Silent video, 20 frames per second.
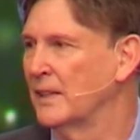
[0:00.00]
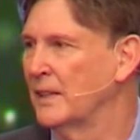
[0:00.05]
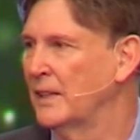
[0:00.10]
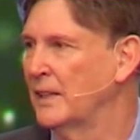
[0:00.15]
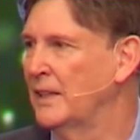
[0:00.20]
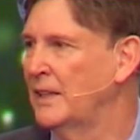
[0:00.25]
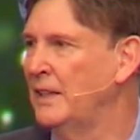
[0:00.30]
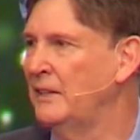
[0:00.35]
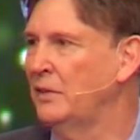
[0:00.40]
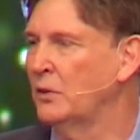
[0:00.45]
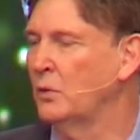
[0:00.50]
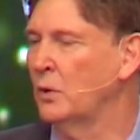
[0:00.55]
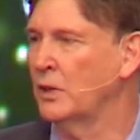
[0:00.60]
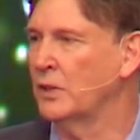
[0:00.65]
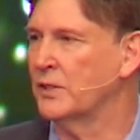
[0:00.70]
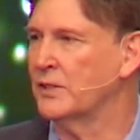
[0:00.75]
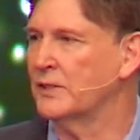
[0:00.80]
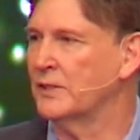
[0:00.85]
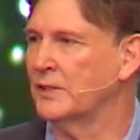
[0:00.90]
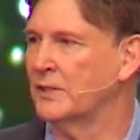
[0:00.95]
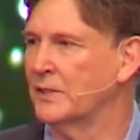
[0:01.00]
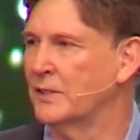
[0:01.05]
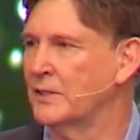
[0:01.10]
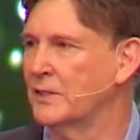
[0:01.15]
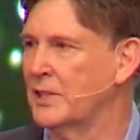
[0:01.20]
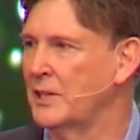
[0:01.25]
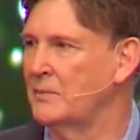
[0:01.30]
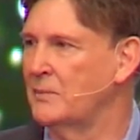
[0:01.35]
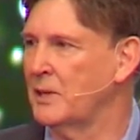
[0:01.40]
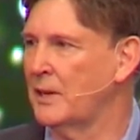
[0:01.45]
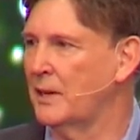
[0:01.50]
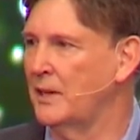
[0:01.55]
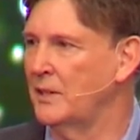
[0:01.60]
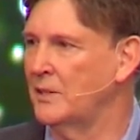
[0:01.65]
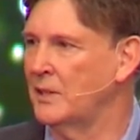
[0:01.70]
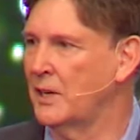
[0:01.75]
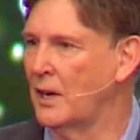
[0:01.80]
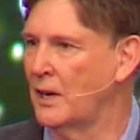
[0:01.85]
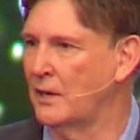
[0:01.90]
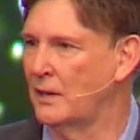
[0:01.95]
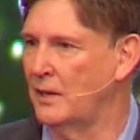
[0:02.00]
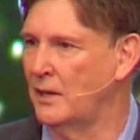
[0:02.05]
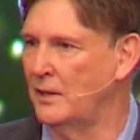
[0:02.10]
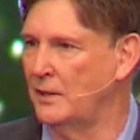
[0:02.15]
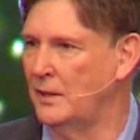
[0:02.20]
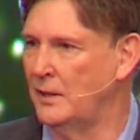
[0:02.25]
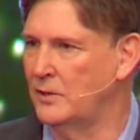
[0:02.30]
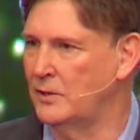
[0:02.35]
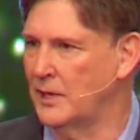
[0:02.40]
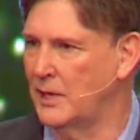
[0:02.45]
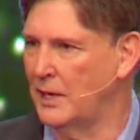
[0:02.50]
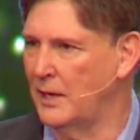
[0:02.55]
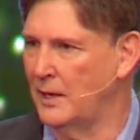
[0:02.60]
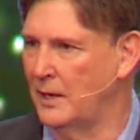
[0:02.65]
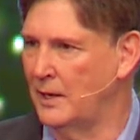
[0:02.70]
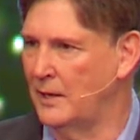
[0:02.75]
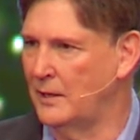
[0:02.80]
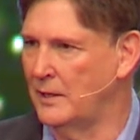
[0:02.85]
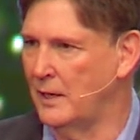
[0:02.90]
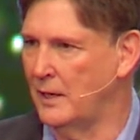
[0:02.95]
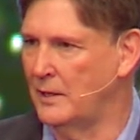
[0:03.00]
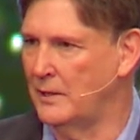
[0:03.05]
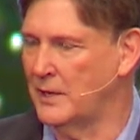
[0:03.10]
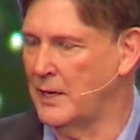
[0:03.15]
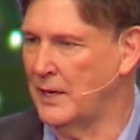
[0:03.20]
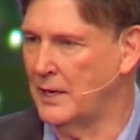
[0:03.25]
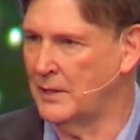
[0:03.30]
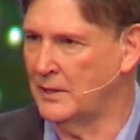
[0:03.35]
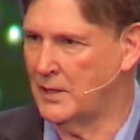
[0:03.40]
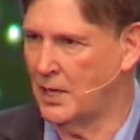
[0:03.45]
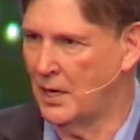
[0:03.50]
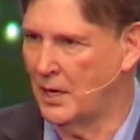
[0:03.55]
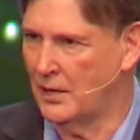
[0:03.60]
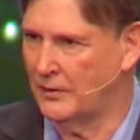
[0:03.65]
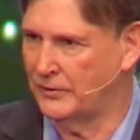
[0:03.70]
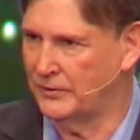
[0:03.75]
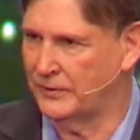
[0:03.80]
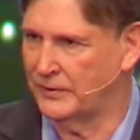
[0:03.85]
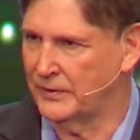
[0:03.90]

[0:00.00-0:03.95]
And even when it seems like he's getting tough,